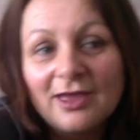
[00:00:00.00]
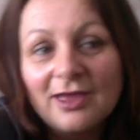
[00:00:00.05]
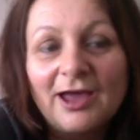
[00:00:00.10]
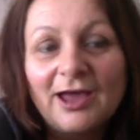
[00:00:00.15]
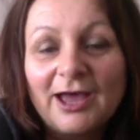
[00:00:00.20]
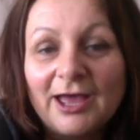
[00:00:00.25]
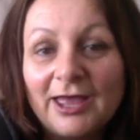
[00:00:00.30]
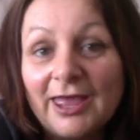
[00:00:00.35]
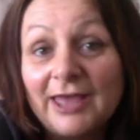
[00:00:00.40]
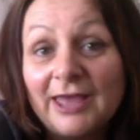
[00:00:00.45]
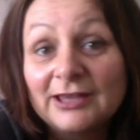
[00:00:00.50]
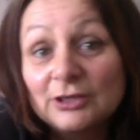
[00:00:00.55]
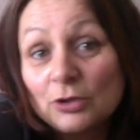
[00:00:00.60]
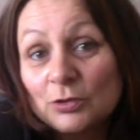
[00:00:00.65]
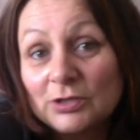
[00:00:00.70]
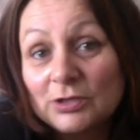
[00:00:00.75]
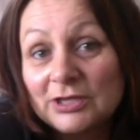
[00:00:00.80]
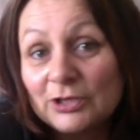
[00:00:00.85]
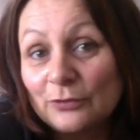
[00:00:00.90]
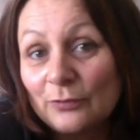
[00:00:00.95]
and
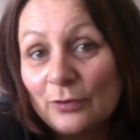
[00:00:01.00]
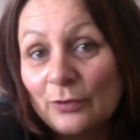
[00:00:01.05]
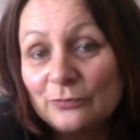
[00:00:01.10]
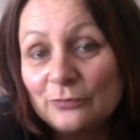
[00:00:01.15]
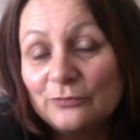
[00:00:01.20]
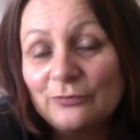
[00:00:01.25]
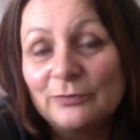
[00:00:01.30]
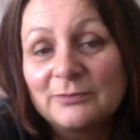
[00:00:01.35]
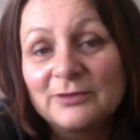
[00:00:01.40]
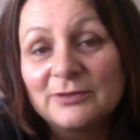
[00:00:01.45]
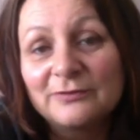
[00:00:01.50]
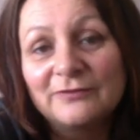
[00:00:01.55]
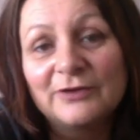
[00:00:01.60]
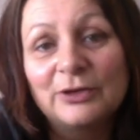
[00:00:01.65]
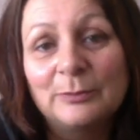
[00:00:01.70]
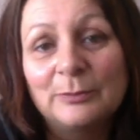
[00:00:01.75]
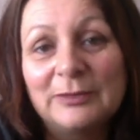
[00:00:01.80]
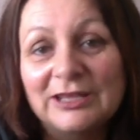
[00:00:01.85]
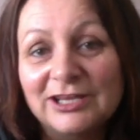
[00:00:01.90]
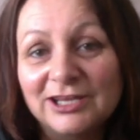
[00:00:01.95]
locally grown from the very
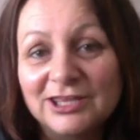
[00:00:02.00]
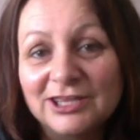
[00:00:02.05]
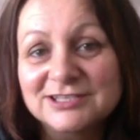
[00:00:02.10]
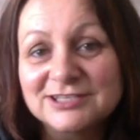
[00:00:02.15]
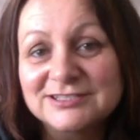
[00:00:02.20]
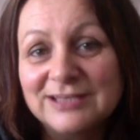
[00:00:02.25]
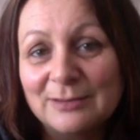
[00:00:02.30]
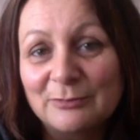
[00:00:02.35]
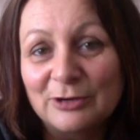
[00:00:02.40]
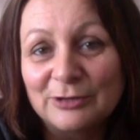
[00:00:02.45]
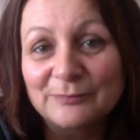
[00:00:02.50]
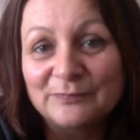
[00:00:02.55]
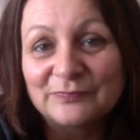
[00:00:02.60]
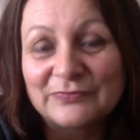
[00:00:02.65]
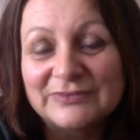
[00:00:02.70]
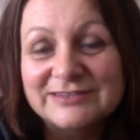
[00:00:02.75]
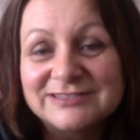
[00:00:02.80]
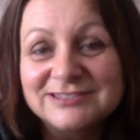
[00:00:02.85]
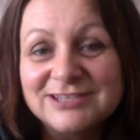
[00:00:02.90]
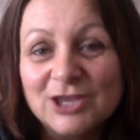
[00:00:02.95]
beginning of the summer.
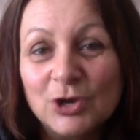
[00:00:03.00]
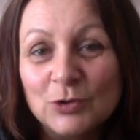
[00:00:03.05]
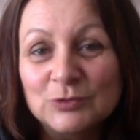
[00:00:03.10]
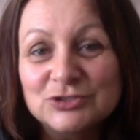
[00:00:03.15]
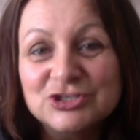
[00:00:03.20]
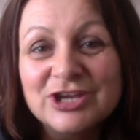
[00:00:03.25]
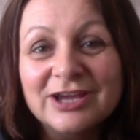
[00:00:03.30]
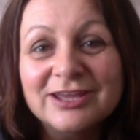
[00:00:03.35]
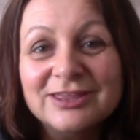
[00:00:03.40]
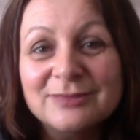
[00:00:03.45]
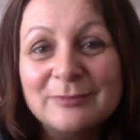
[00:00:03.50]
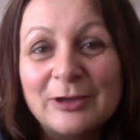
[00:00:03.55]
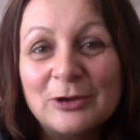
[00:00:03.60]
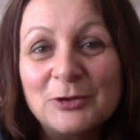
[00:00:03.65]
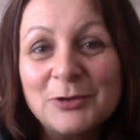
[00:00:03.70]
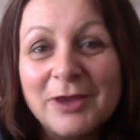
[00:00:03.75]
So check them out,